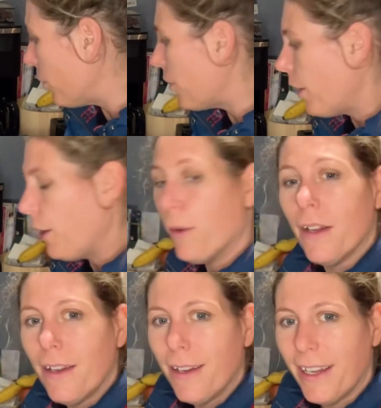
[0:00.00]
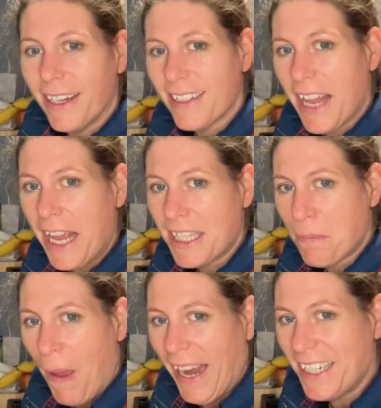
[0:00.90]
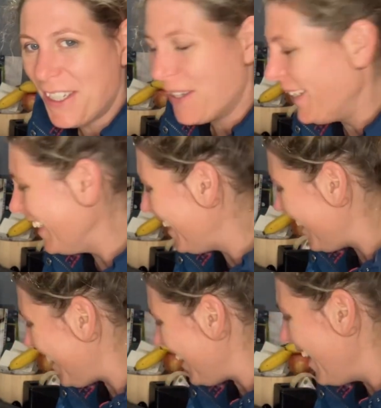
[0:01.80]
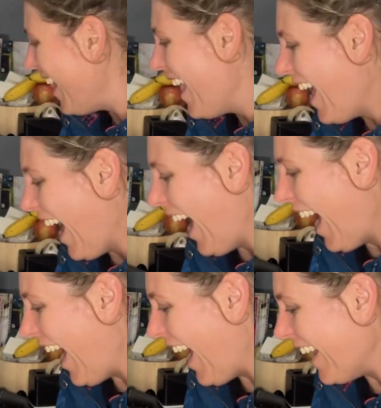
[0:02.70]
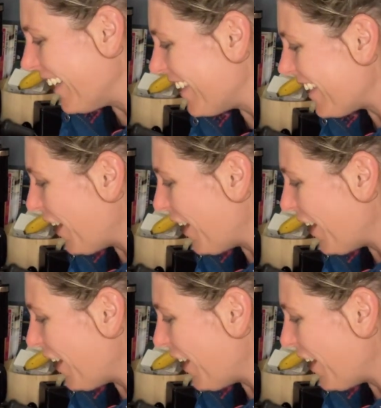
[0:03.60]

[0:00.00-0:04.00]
So it tests patience and